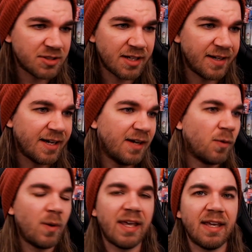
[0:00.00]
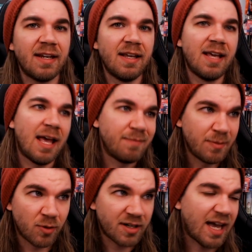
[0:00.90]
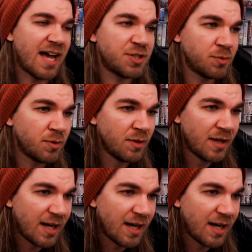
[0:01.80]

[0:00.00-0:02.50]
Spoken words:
gonna kind of wing it and be more casual.